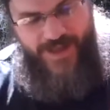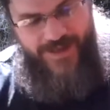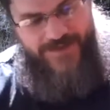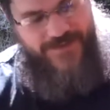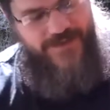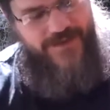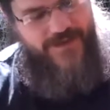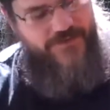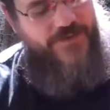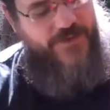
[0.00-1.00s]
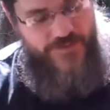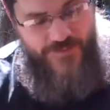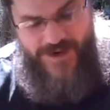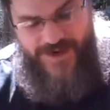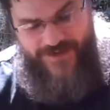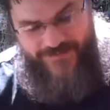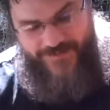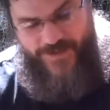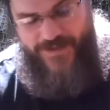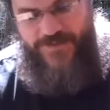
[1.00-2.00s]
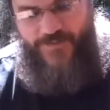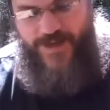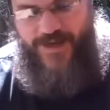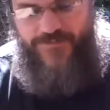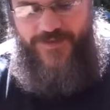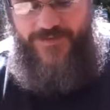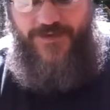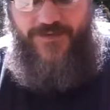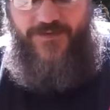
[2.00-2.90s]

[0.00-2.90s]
And if you do run out of space, we have these